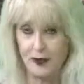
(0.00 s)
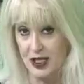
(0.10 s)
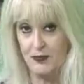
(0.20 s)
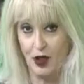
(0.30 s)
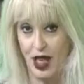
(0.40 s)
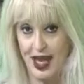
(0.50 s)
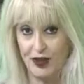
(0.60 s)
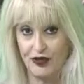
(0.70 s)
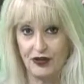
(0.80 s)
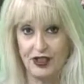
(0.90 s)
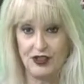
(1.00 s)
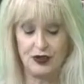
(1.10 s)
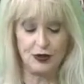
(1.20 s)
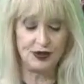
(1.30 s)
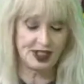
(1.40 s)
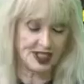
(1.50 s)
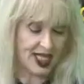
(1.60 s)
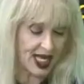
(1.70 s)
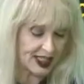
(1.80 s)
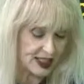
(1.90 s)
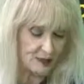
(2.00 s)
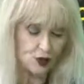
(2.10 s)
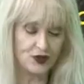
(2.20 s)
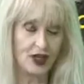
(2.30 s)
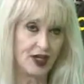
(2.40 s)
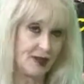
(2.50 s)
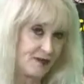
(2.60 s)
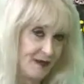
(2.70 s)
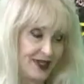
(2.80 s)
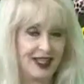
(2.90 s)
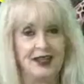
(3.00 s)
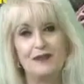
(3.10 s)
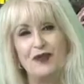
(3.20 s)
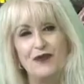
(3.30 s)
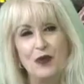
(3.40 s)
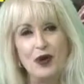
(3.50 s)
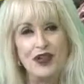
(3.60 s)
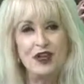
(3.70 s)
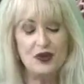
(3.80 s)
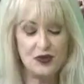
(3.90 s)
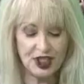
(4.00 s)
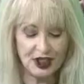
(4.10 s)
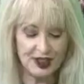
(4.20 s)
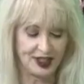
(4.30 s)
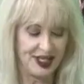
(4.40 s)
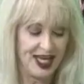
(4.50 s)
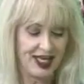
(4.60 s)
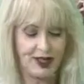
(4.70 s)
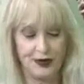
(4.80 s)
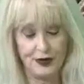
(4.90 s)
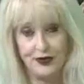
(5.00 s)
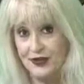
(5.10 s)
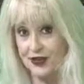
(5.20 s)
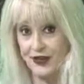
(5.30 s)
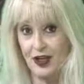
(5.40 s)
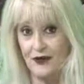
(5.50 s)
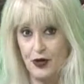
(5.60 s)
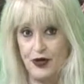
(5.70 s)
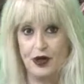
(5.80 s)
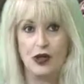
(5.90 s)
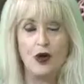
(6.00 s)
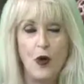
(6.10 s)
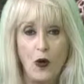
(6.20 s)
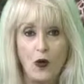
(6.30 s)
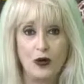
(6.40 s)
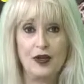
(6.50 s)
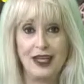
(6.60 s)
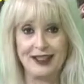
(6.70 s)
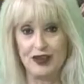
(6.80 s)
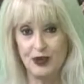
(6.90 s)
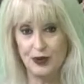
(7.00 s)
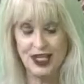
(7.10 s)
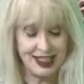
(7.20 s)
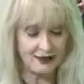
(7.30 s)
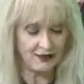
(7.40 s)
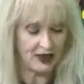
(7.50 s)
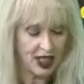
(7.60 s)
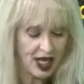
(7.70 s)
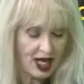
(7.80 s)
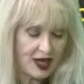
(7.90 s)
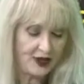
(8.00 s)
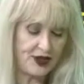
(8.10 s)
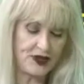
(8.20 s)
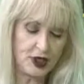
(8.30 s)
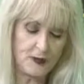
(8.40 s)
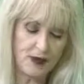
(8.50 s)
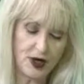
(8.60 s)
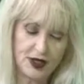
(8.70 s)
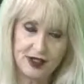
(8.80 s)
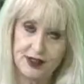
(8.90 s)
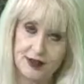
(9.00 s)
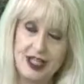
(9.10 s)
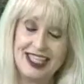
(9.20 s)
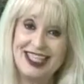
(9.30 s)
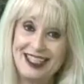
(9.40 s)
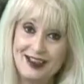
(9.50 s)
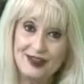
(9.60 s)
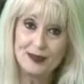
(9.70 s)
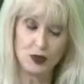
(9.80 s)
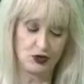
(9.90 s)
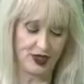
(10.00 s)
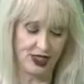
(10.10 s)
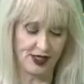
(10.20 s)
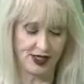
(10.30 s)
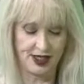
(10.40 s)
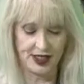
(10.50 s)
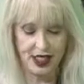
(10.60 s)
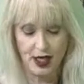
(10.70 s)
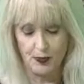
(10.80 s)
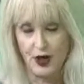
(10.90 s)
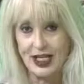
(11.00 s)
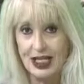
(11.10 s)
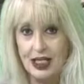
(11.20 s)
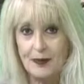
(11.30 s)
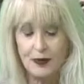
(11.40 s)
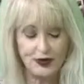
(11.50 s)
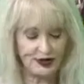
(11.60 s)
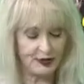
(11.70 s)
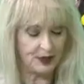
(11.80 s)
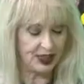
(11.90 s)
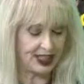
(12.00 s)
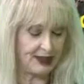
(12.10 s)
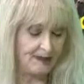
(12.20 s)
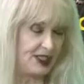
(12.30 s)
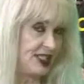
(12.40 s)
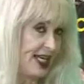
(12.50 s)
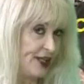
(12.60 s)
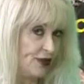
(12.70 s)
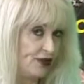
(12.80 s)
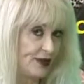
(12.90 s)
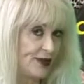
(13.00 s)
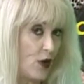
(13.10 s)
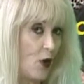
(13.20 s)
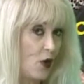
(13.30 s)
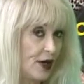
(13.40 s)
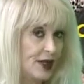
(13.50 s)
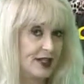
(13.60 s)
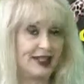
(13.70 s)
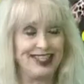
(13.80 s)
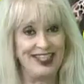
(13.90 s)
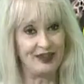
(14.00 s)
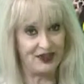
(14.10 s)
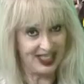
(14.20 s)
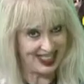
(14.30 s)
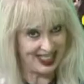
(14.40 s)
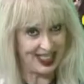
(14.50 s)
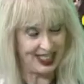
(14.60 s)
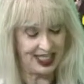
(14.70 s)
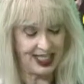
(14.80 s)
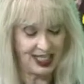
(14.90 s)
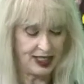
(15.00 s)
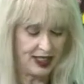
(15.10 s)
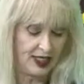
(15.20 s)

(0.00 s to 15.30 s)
people actually do decide to move on before the new year. Others discover the horror and grief that their partner is moving on. Breaking up with someone can be dangerous or even deadly,